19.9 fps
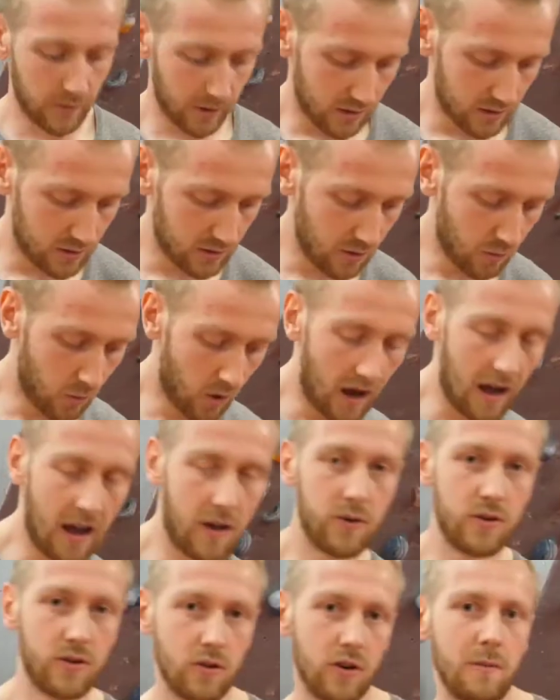we're going to do what I
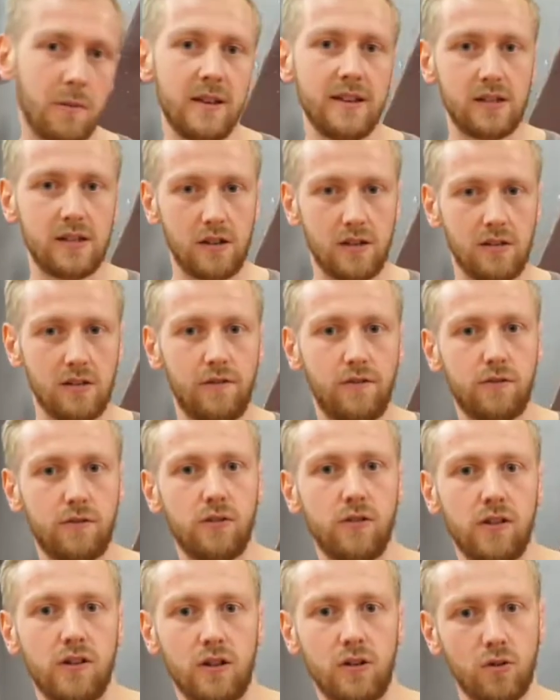would normally do
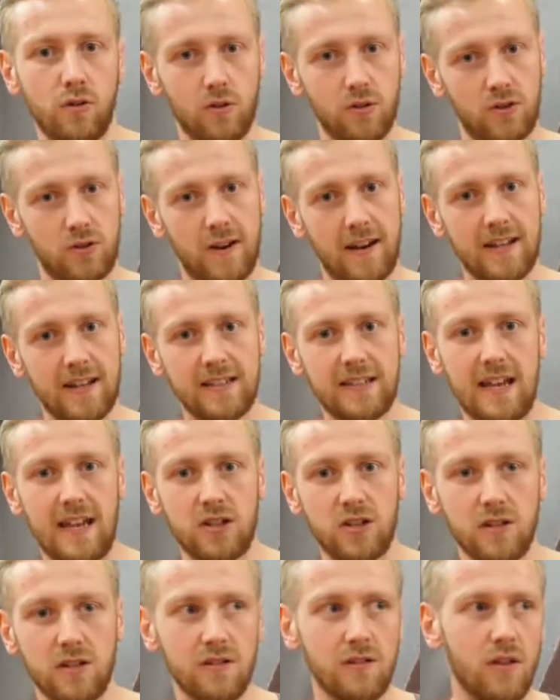for a core training
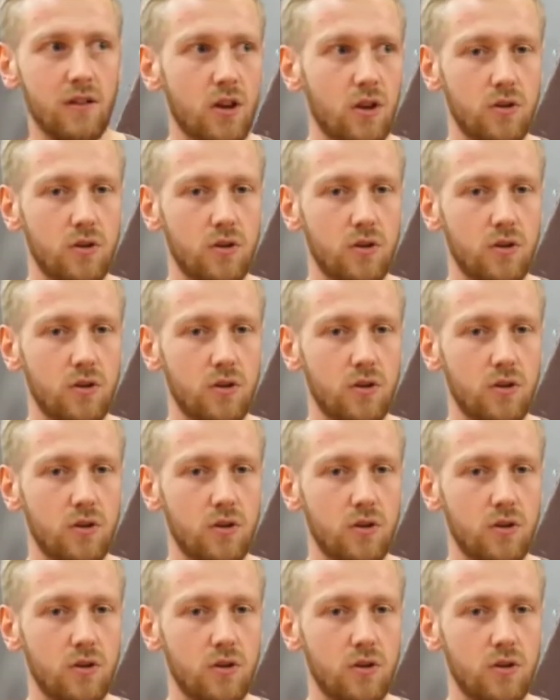session.